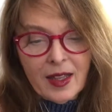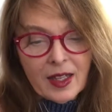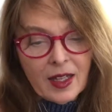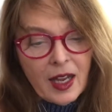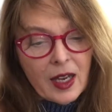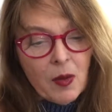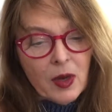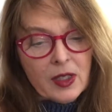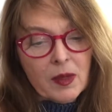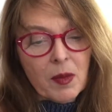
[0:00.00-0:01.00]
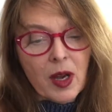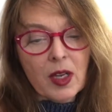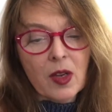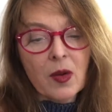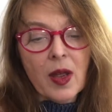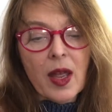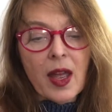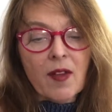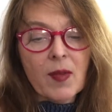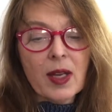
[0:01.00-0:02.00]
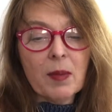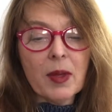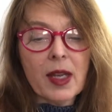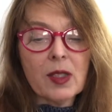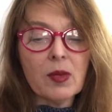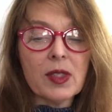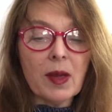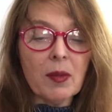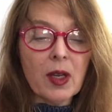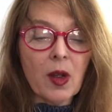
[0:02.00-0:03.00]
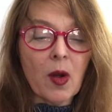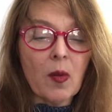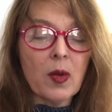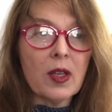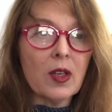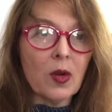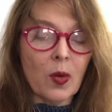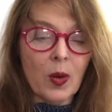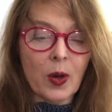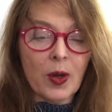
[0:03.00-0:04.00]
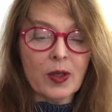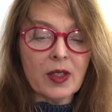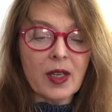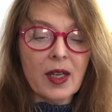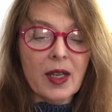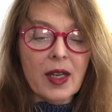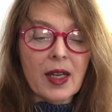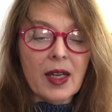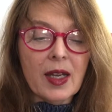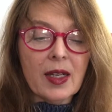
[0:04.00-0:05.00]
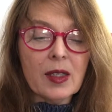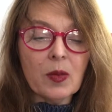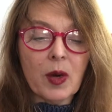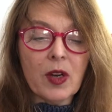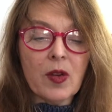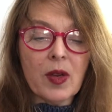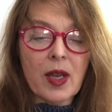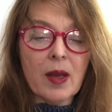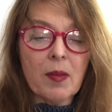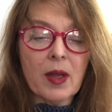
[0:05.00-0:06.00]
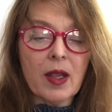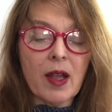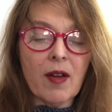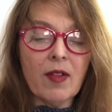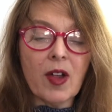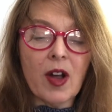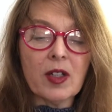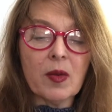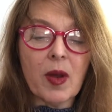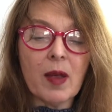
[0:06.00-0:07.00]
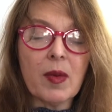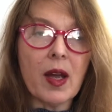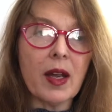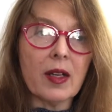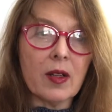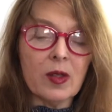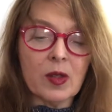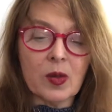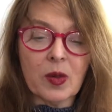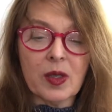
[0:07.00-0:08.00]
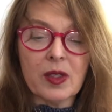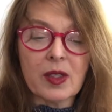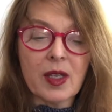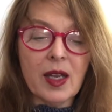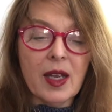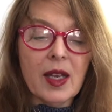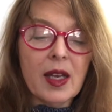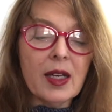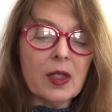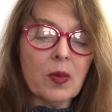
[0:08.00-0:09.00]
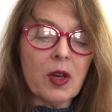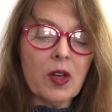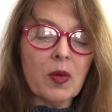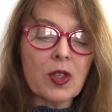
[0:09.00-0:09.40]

The lucky ones among you have made a place resembling home within your world. It is where you keep love locked away behind closed doors. It is where you